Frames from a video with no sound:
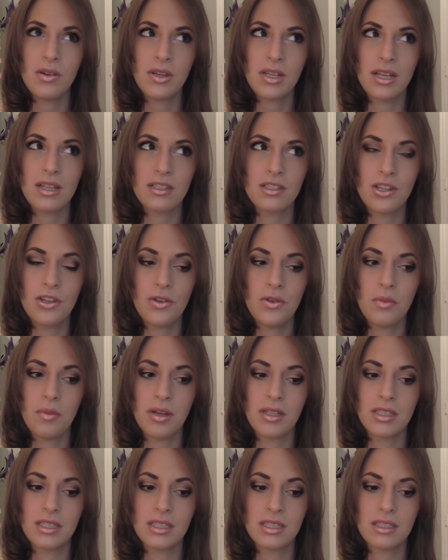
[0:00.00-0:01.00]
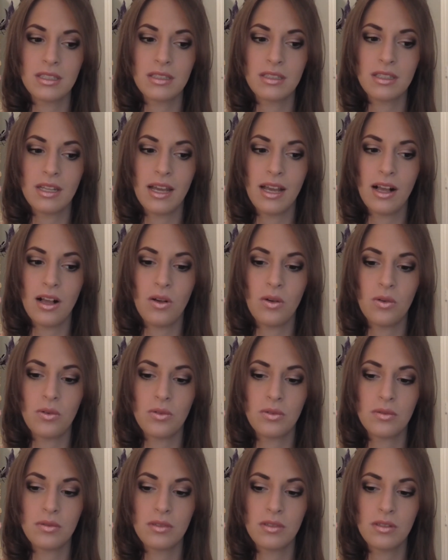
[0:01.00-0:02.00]
going on 2 months
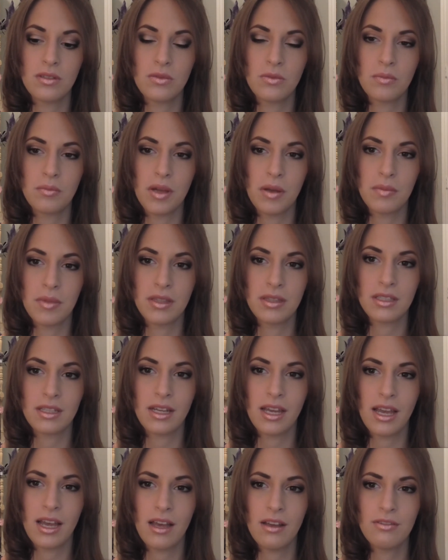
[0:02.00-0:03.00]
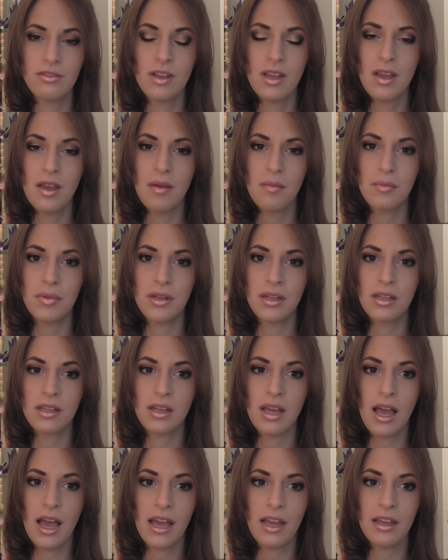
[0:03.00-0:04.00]
now, a month and a half,
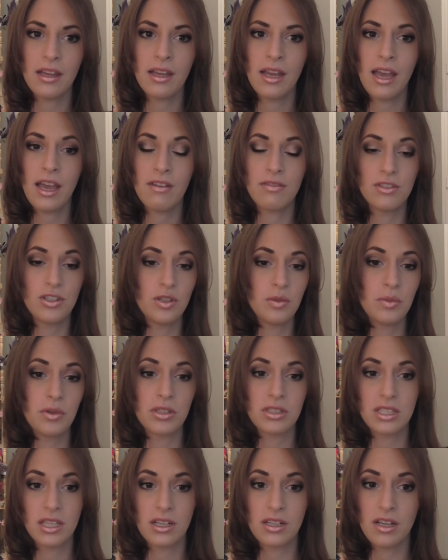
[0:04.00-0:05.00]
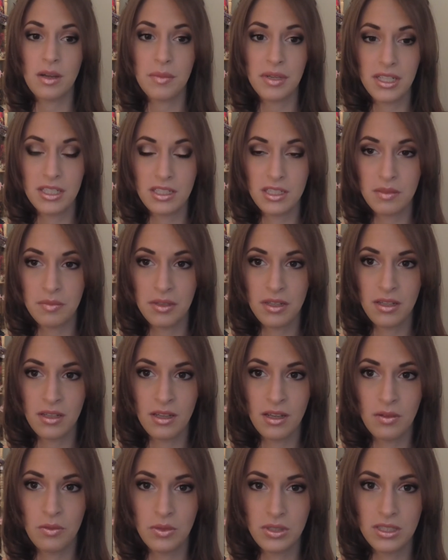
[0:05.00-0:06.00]
but I have 2 books that are coming into
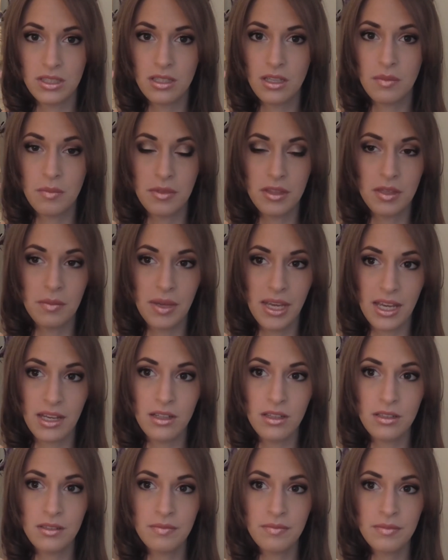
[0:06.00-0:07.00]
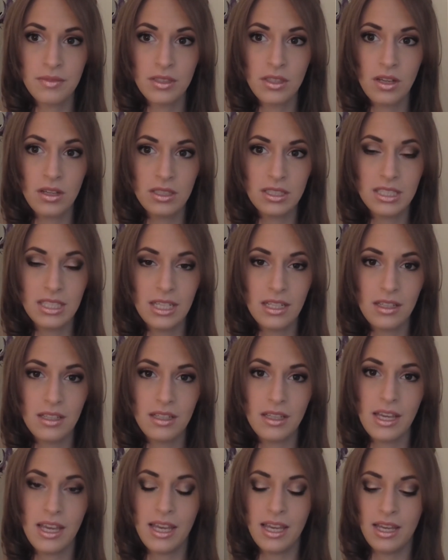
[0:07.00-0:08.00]
me with the mail
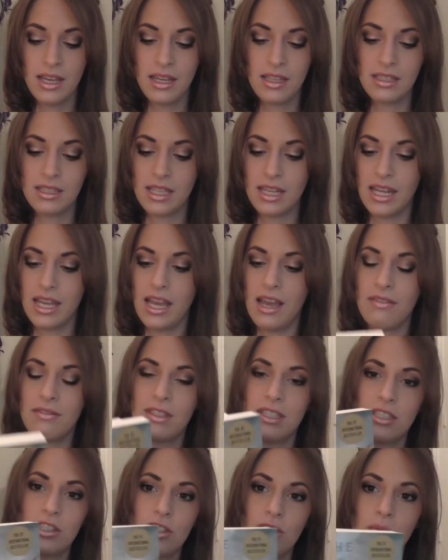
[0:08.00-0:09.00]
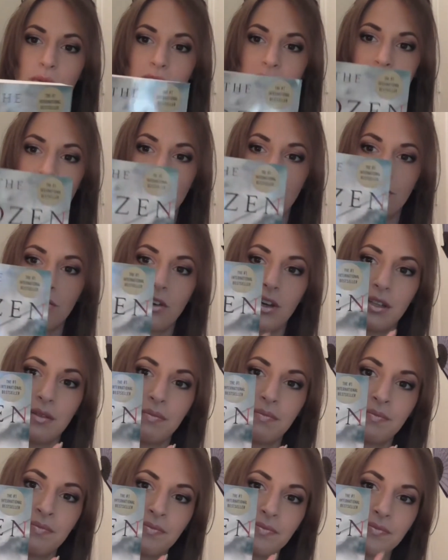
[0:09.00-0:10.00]
still, and then I have these 2 books that I've won,